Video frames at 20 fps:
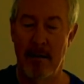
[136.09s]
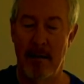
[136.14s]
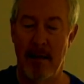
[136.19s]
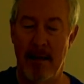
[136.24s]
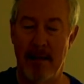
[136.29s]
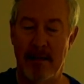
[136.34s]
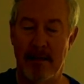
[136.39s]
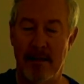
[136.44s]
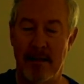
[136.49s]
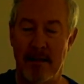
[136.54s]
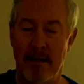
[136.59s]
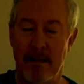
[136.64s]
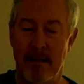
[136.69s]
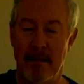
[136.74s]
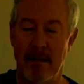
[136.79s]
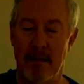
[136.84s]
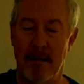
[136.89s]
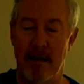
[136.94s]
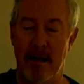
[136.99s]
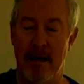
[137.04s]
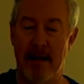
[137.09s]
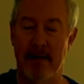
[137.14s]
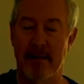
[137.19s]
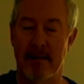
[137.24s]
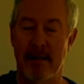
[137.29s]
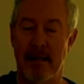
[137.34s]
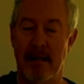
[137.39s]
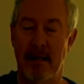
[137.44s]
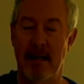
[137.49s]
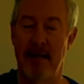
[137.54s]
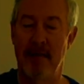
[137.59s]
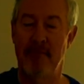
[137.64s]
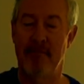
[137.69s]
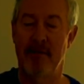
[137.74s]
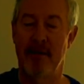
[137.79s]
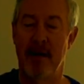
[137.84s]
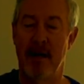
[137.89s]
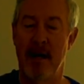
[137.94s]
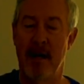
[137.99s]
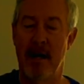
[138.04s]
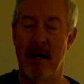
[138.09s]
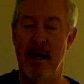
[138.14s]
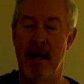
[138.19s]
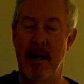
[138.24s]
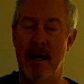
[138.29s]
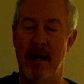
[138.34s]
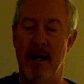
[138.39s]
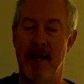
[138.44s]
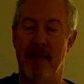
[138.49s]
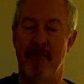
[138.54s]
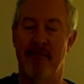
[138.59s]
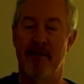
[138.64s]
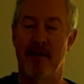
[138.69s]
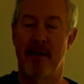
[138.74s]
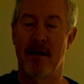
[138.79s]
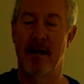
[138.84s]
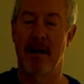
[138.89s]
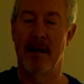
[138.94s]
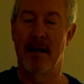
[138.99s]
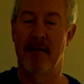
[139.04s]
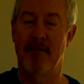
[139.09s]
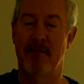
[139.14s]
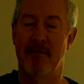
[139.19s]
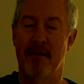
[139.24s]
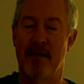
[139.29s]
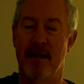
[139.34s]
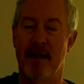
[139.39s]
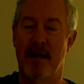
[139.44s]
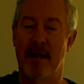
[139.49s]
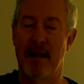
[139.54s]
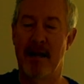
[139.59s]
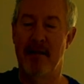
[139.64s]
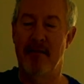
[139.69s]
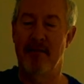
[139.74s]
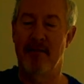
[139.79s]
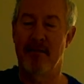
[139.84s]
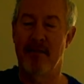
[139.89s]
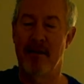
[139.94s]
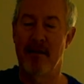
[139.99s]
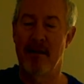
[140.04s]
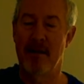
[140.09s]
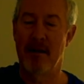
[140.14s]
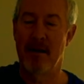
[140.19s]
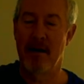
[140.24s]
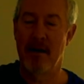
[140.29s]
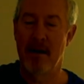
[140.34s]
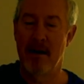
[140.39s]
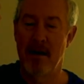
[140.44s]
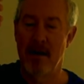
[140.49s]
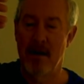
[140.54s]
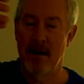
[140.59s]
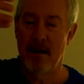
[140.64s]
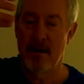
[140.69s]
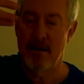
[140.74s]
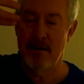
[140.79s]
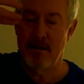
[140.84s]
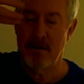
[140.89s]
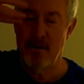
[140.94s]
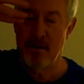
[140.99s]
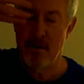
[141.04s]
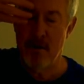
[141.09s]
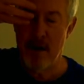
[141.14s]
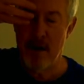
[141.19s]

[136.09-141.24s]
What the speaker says: That's it. Yes, lift, lift, lift, lift. To your